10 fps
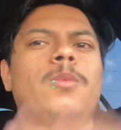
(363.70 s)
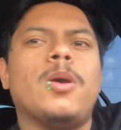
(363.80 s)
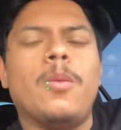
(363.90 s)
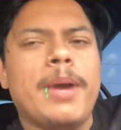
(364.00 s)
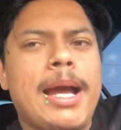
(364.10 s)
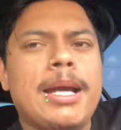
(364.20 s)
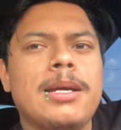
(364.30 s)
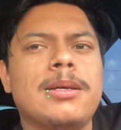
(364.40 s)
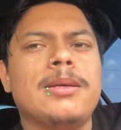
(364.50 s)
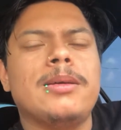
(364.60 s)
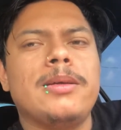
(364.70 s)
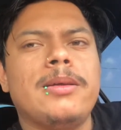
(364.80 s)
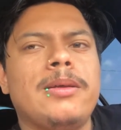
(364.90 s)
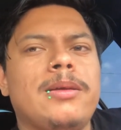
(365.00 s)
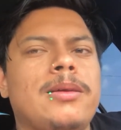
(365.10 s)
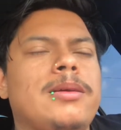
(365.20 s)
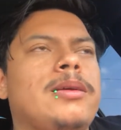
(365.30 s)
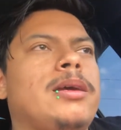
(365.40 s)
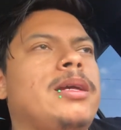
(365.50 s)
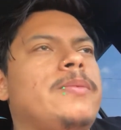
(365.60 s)
go back
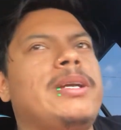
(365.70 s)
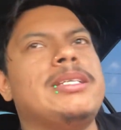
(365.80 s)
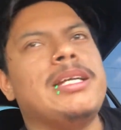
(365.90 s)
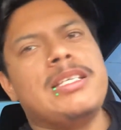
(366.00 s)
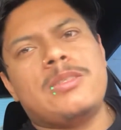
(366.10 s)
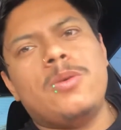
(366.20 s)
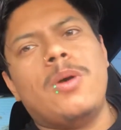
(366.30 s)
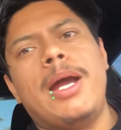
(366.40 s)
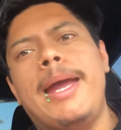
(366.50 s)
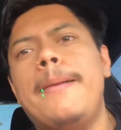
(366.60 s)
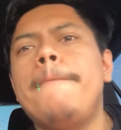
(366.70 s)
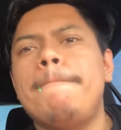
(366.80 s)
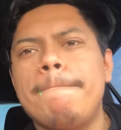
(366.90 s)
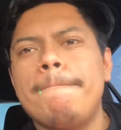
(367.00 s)
and reassess who I am.